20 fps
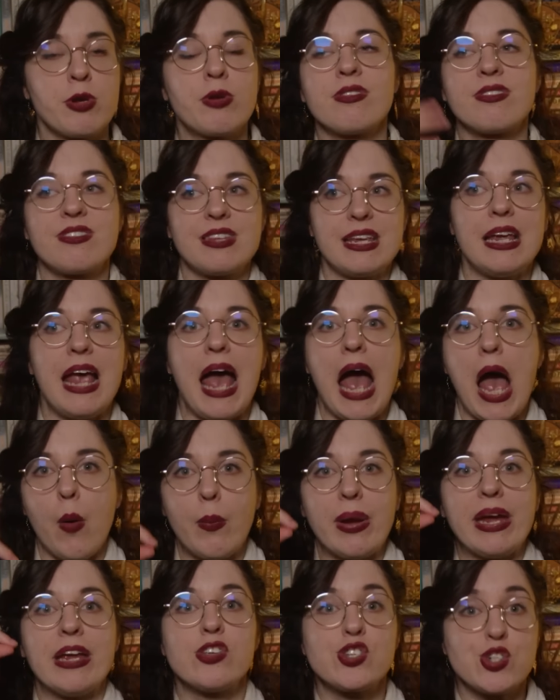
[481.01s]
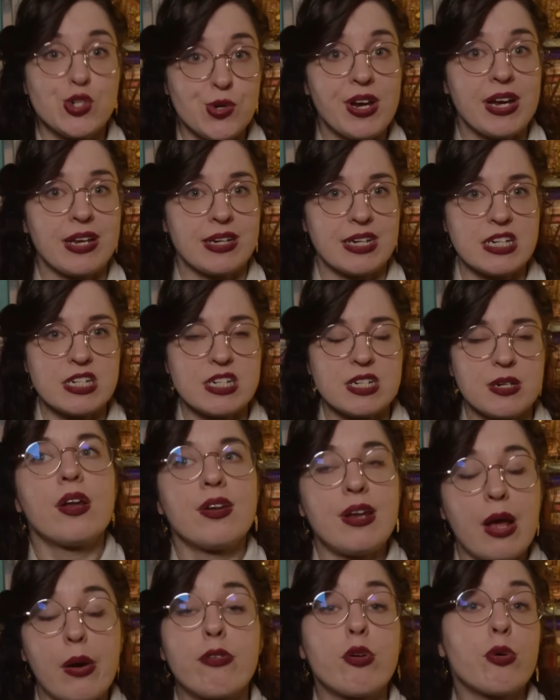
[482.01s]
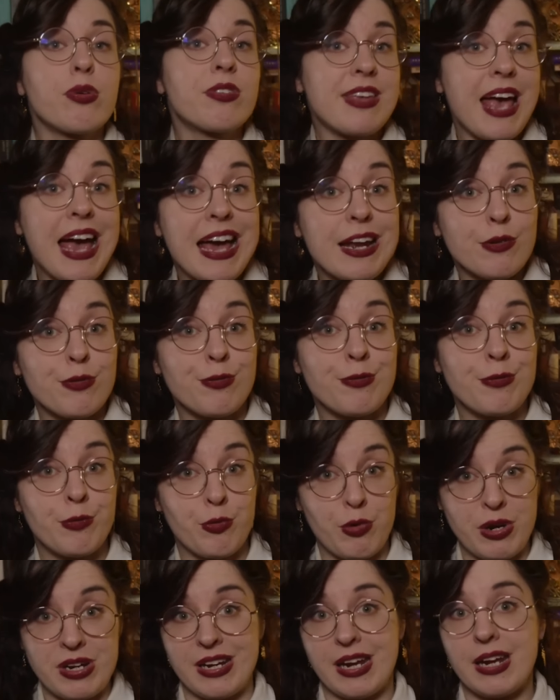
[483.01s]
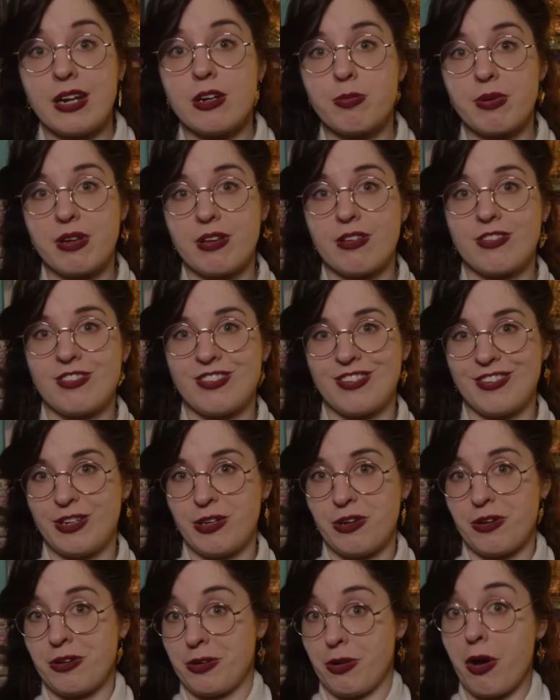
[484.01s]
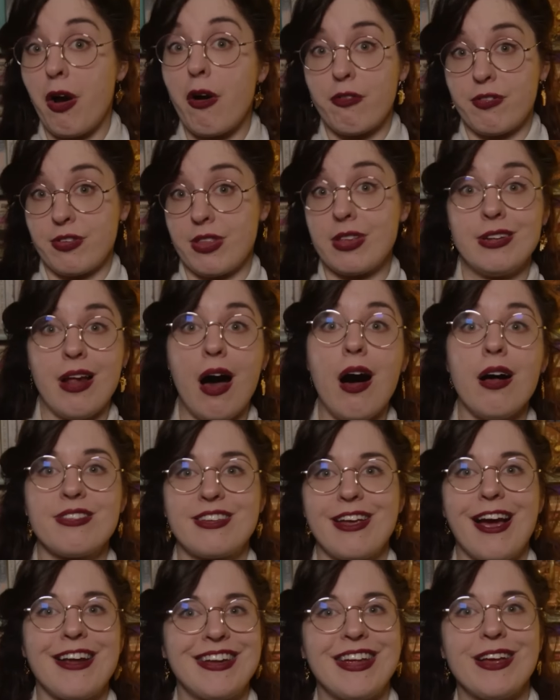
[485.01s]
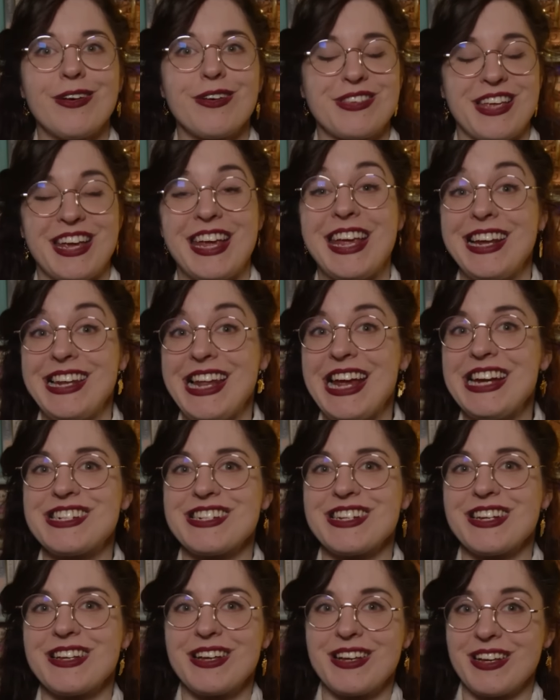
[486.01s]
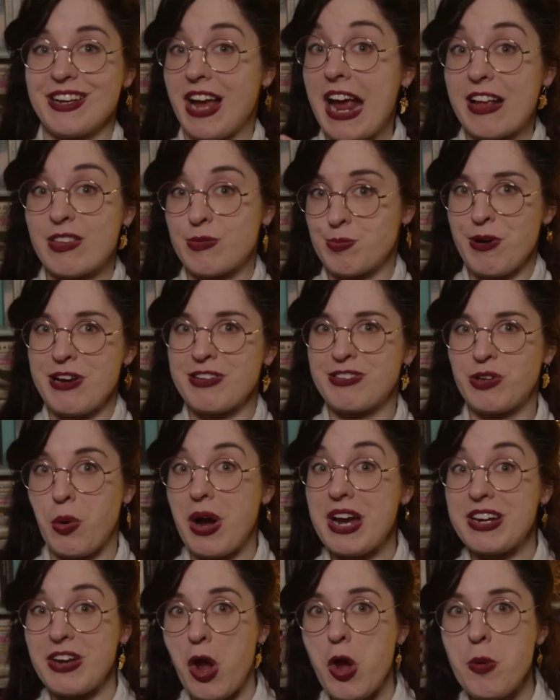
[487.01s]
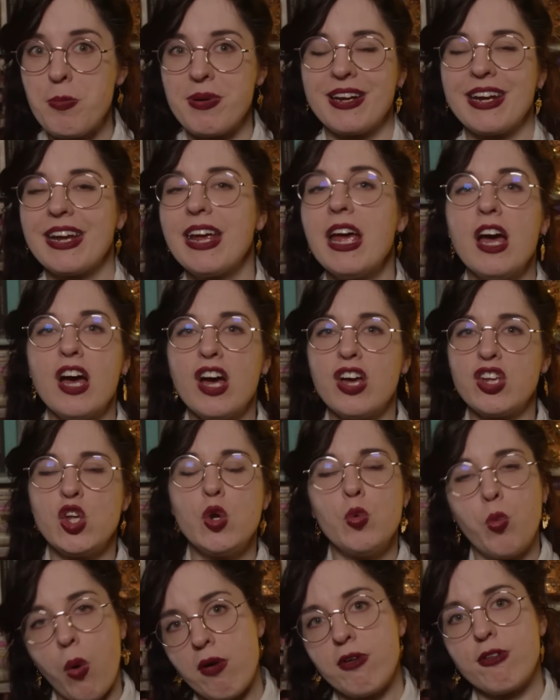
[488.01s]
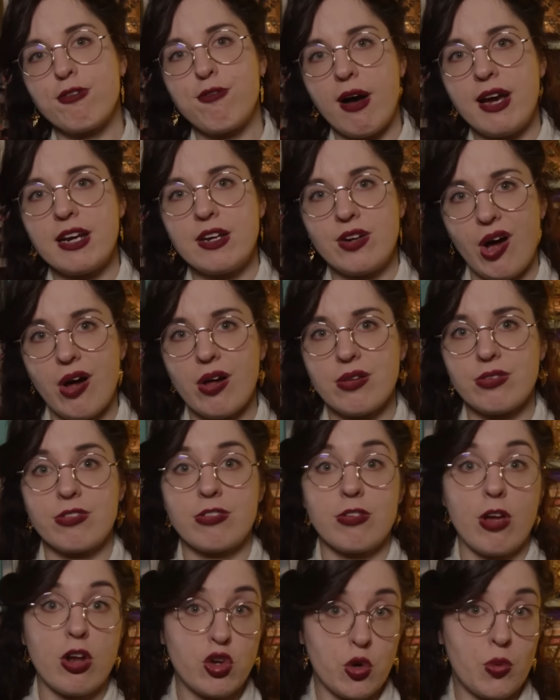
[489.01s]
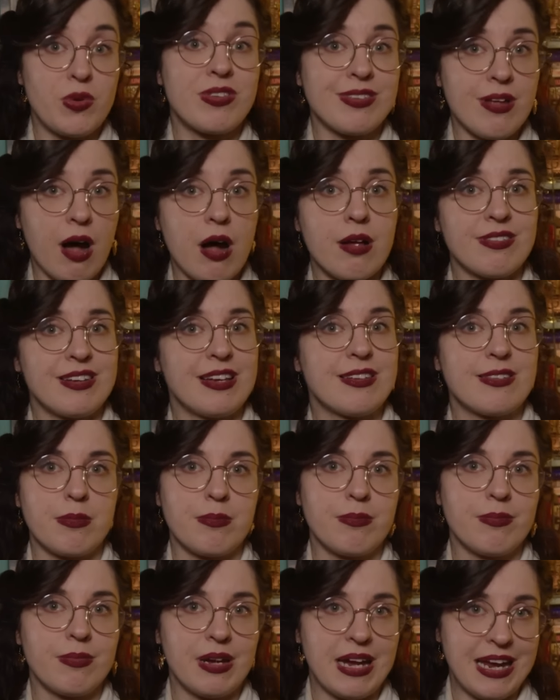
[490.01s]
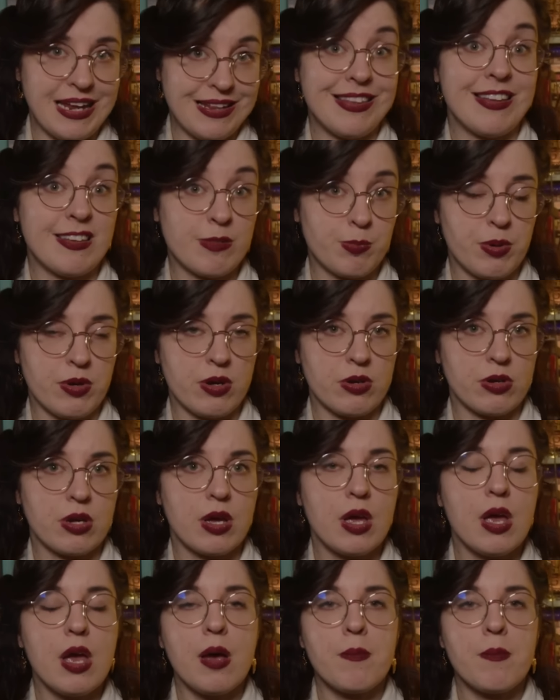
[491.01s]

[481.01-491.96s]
You can see how he triggered it. Now, if you're scared of reading it because of the Nazi ideals that he later expressed quite openly, you won't find nods to his Nazism in this book.